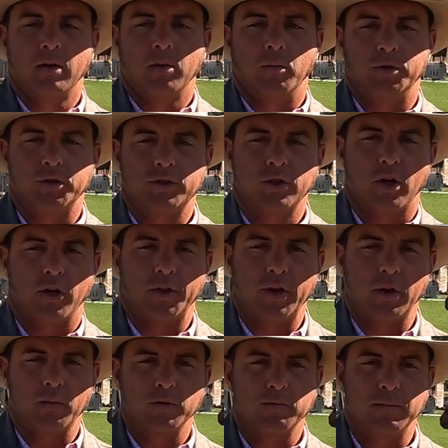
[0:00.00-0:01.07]
What you saw
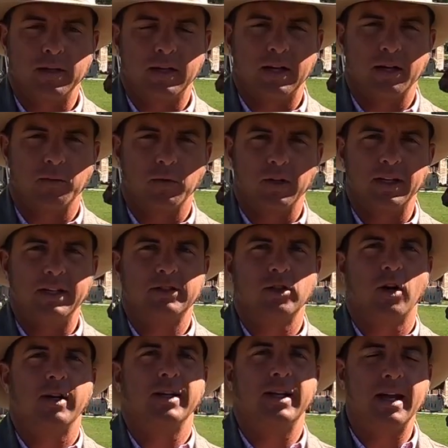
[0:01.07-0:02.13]
there was me kind of release
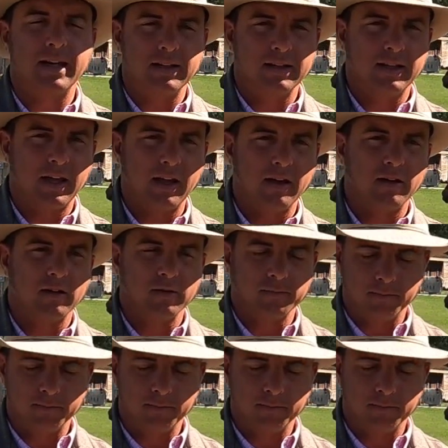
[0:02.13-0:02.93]
on getting the canter